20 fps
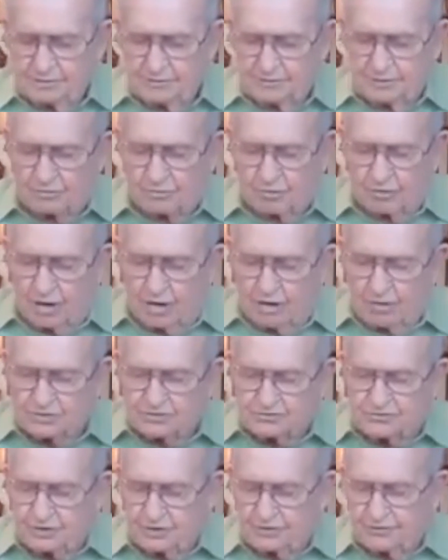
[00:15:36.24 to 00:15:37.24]
the
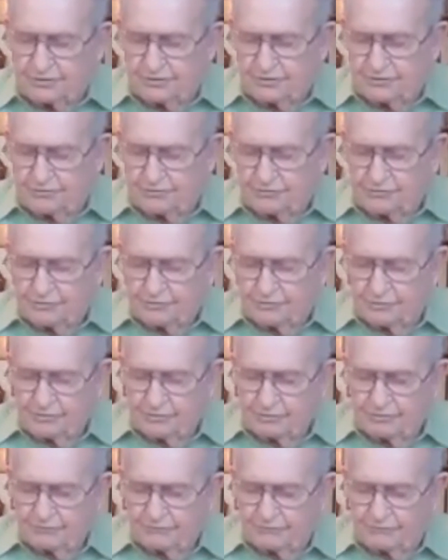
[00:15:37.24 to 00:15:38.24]
cross
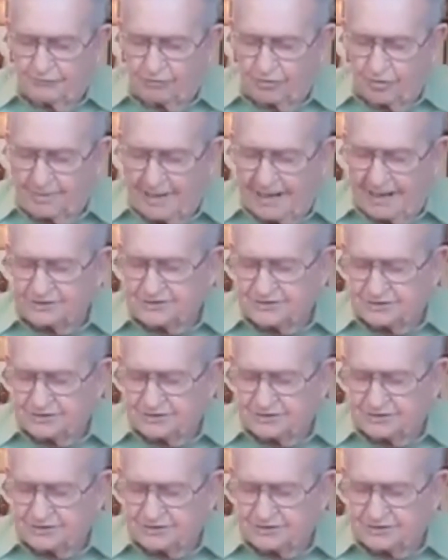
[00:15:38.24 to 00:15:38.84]
for about,